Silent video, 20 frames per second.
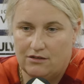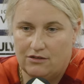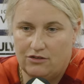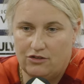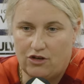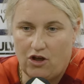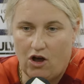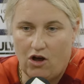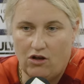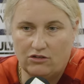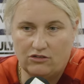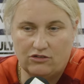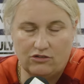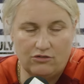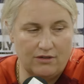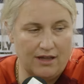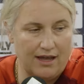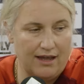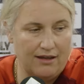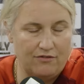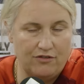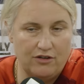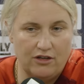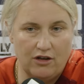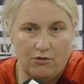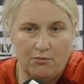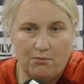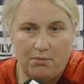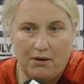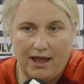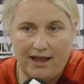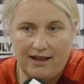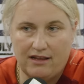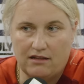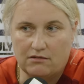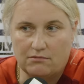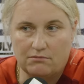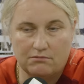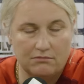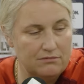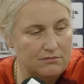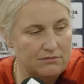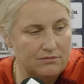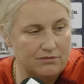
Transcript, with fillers: You can't do that if you don't play them.